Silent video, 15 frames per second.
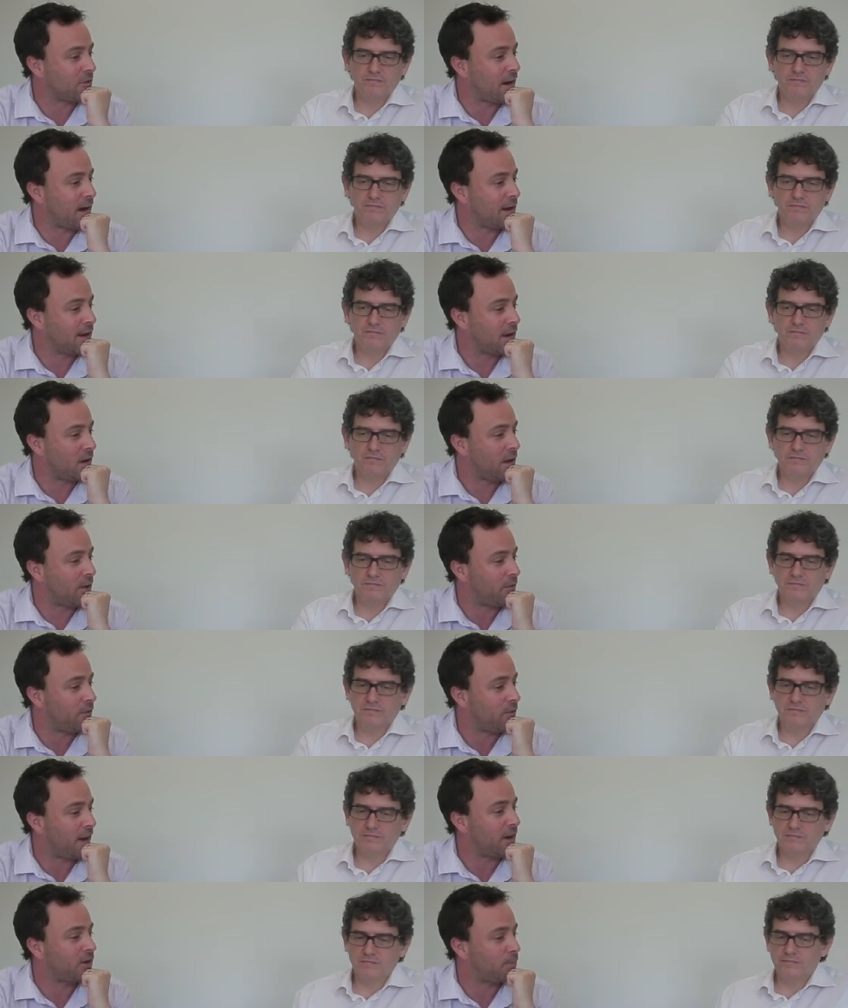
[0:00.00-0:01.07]
Speaker 1: ground and going that
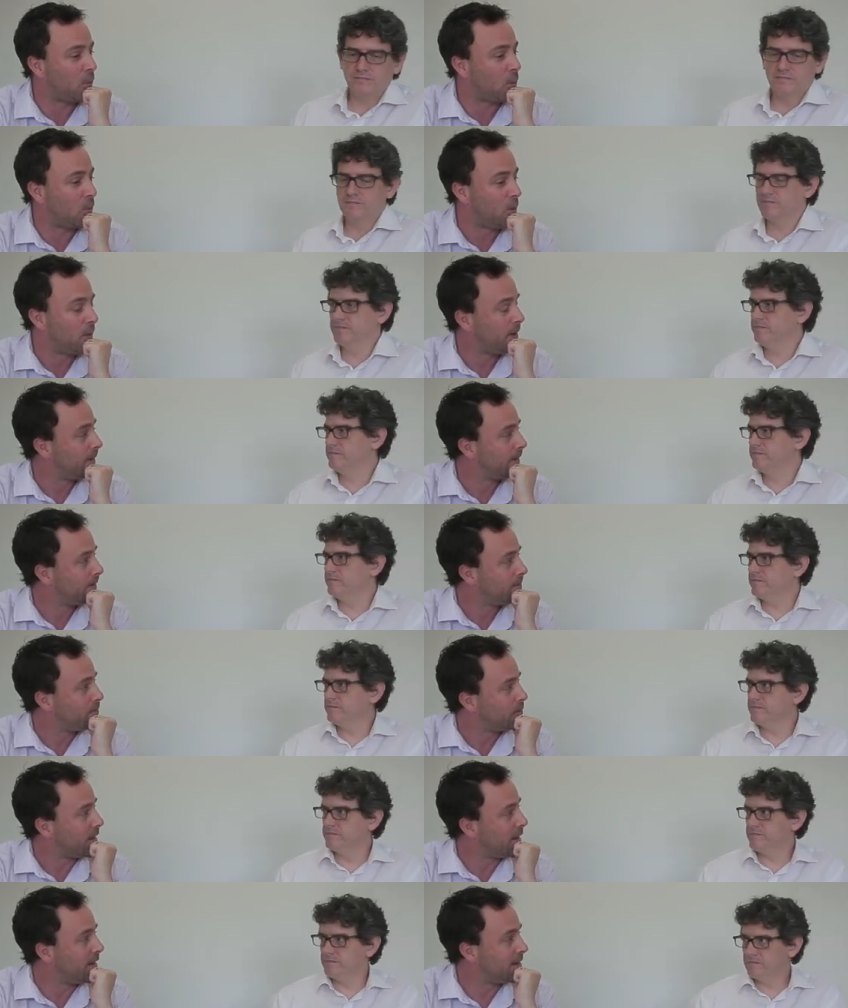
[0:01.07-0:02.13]
flash pool
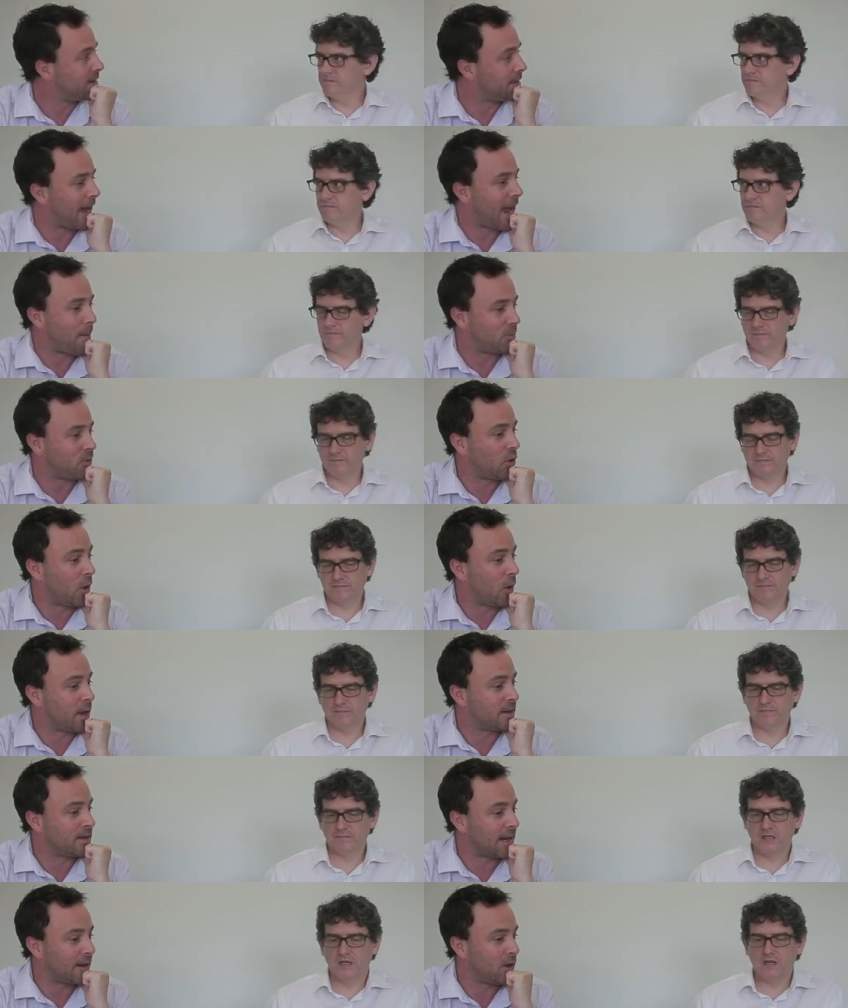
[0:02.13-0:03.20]
is absolutely
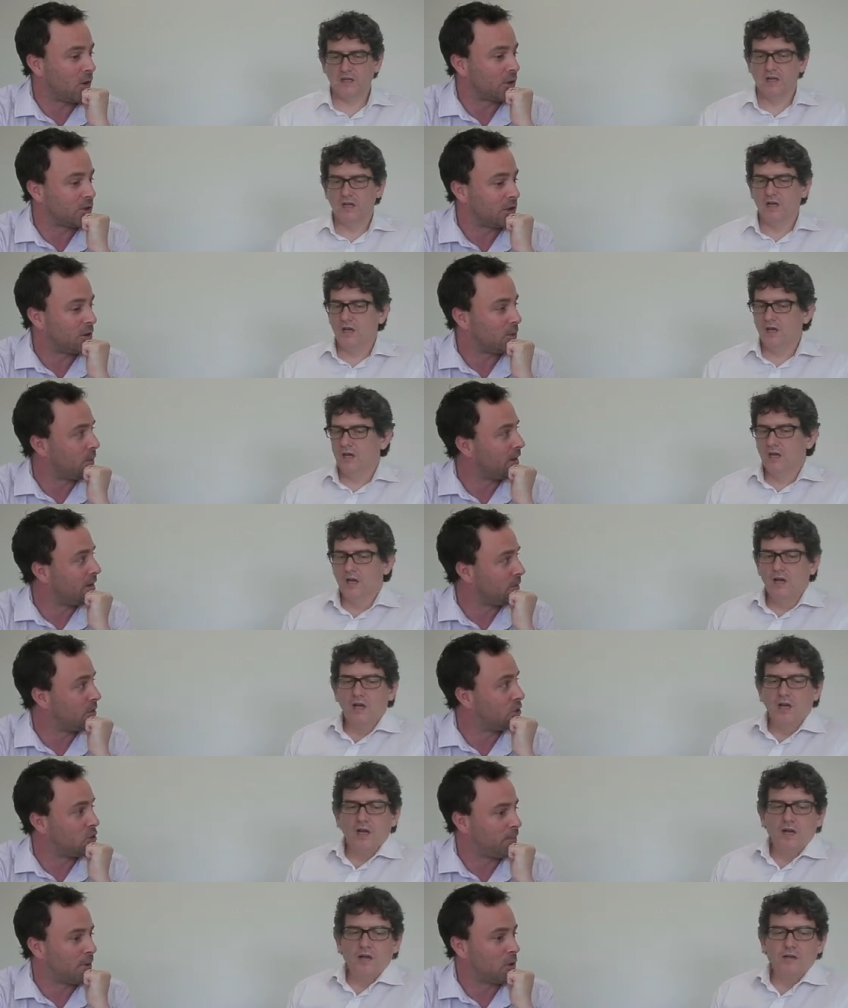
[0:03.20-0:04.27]
a technology that we, we
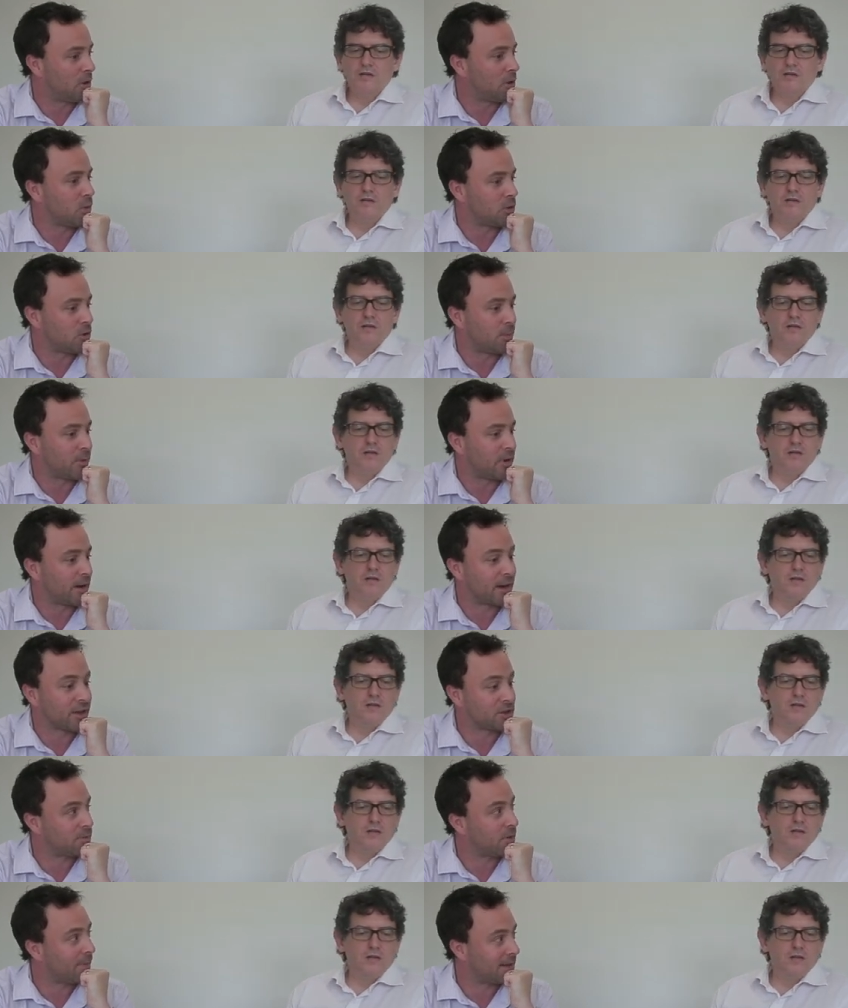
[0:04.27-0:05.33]
should be looking to adopt in our
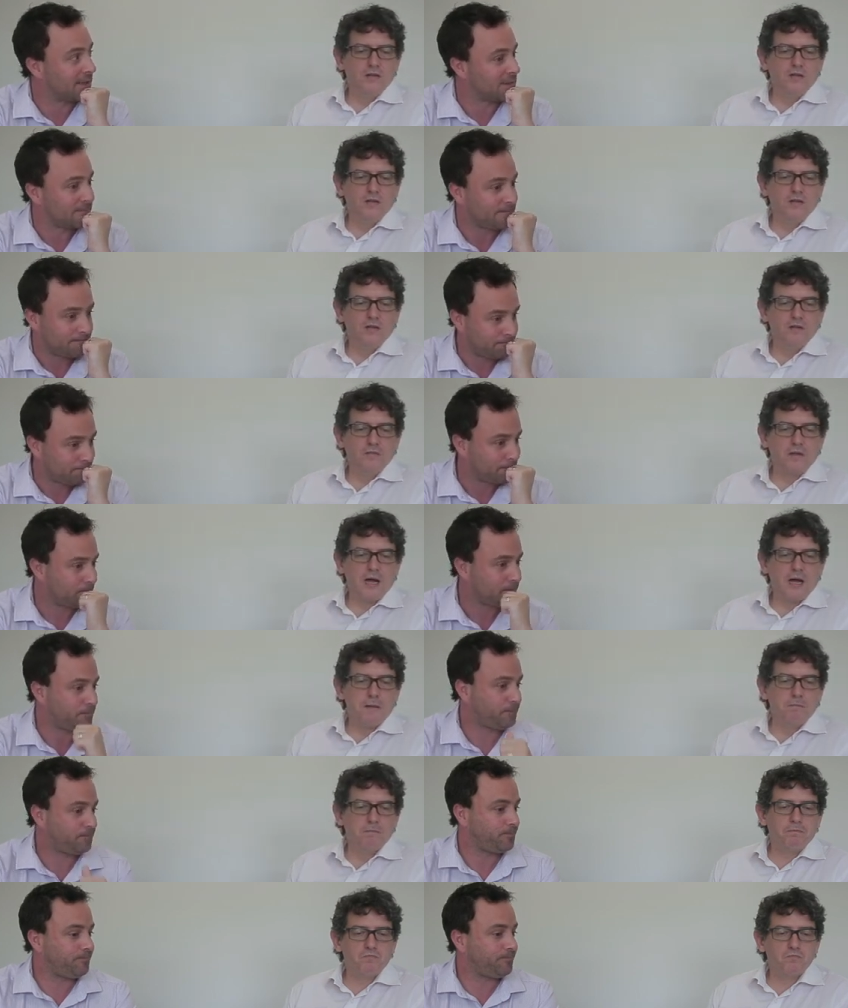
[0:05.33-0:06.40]
customer base.
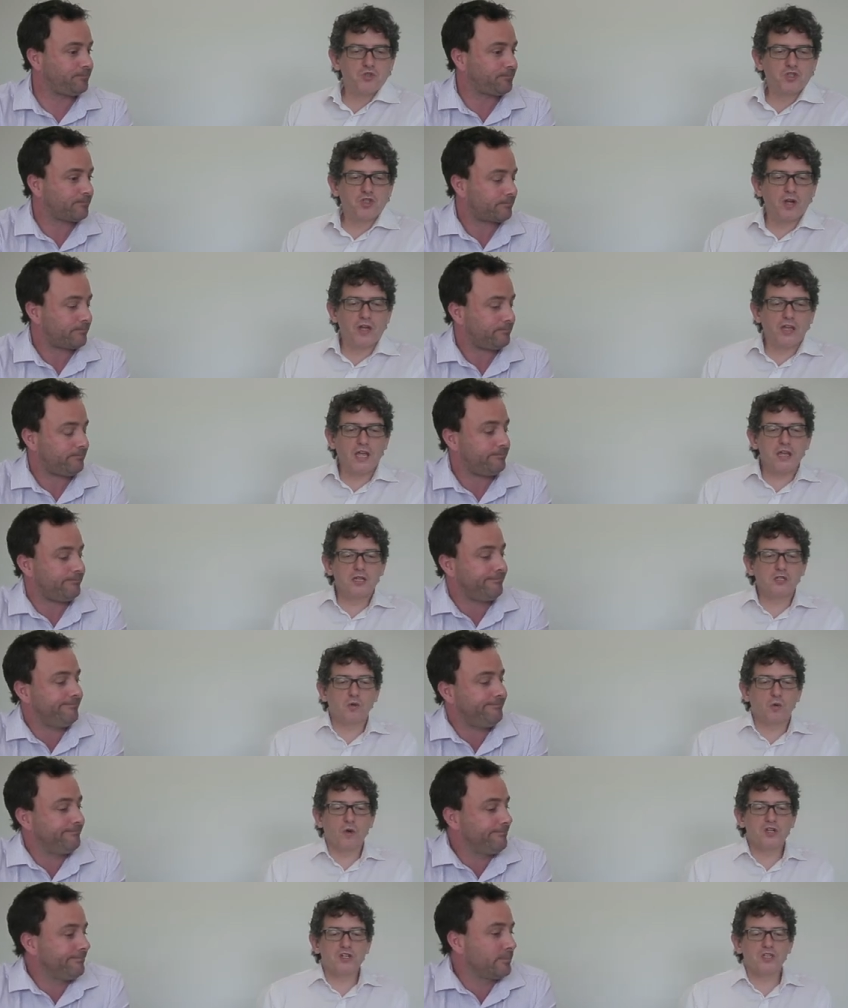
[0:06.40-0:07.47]
Speaker 2: Um, so again,
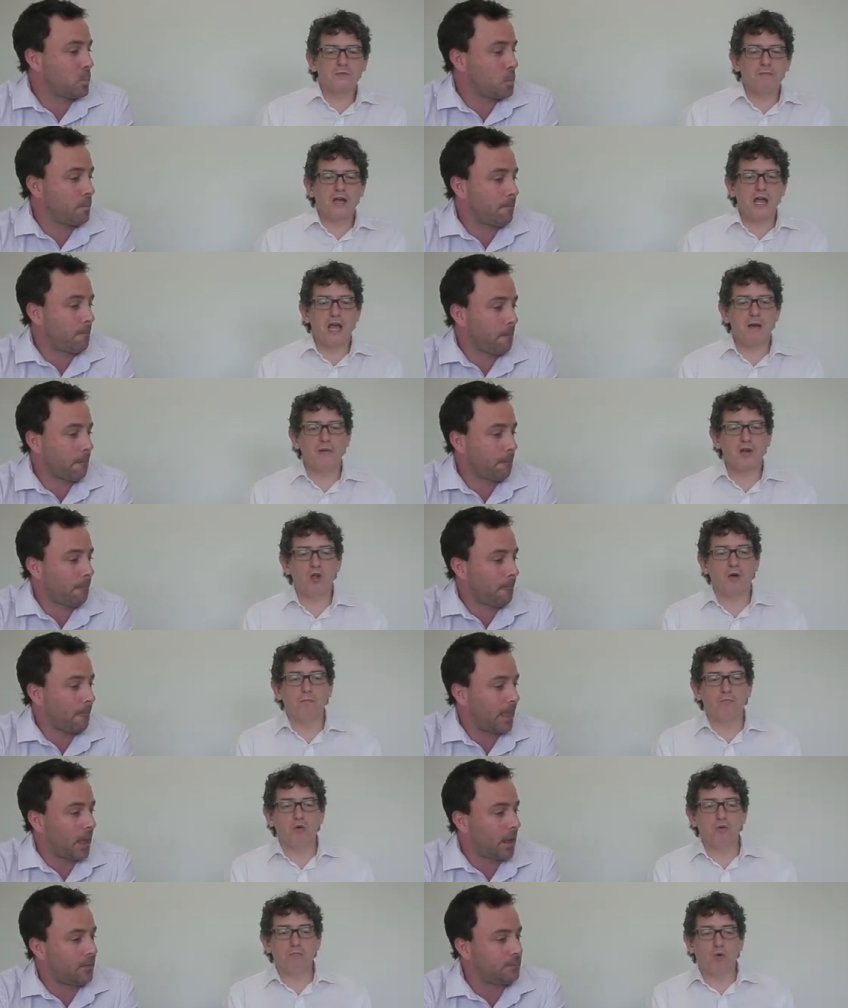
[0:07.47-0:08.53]
some questions about how many
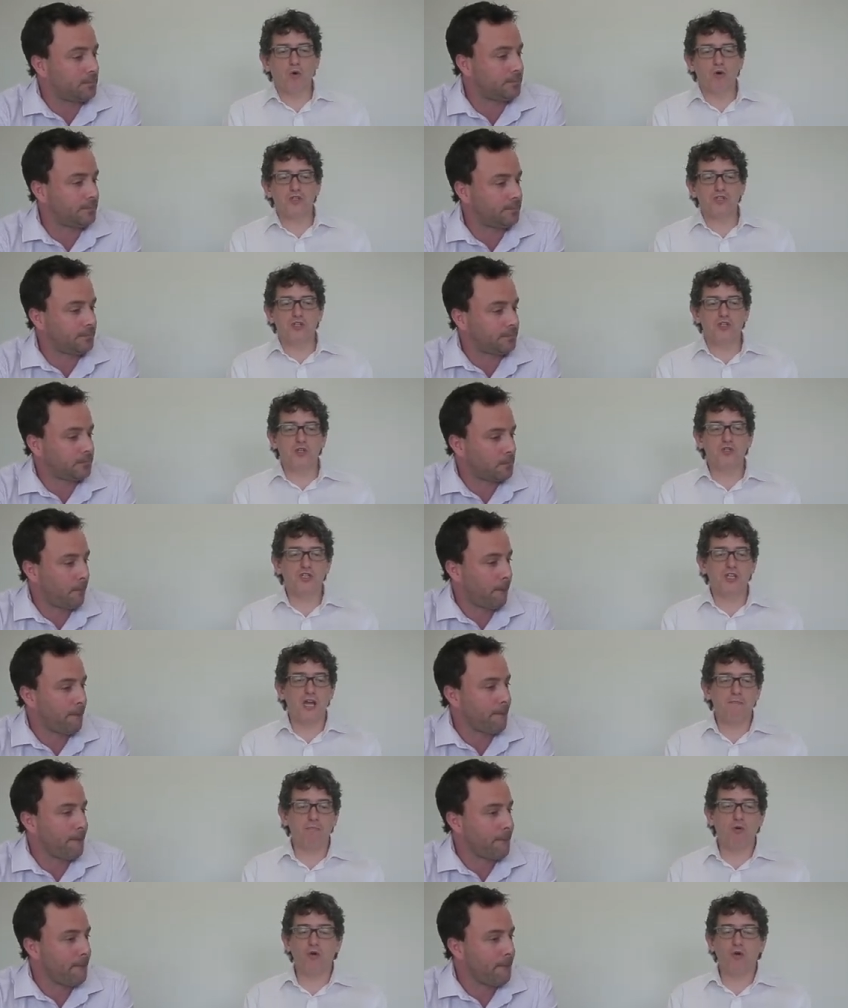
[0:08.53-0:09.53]
onboard ports and UTA